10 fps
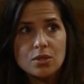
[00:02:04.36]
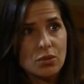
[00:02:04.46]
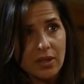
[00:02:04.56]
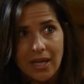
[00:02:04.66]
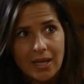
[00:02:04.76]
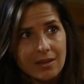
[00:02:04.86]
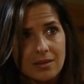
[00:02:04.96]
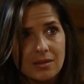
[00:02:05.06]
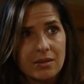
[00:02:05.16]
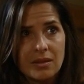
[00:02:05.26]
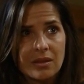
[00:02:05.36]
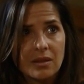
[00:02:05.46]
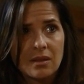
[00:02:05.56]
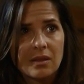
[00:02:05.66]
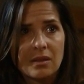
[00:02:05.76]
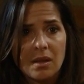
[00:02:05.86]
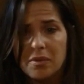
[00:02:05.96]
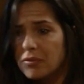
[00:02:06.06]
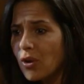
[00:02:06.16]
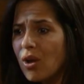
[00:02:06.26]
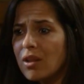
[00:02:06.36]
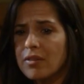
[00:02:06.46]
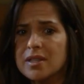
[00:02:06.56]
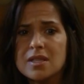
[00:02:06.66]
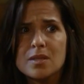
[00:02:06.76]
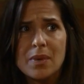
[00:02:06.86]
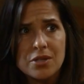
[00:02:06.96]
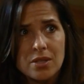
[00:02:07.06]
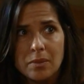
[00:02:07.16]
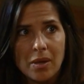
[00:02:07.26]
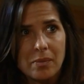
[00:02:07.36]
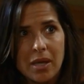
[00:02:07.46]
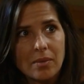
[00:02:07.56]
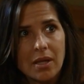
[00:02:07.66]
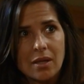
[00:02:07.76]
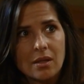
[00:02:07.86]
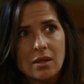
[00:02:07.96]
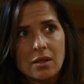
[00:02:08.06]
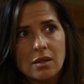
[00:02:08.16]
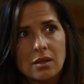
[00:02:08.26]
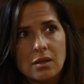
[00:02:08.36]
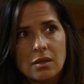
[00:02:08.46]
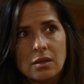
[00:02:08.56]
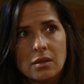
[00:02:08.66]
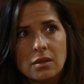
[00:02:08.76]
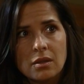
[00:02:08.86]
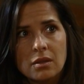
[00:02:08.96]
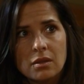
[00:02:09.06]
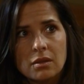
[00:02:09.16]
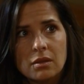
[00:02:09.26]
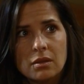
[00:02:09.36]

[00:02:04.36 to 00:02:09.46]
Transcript: too late. I mean, for all of us, especially my baby. Why'd you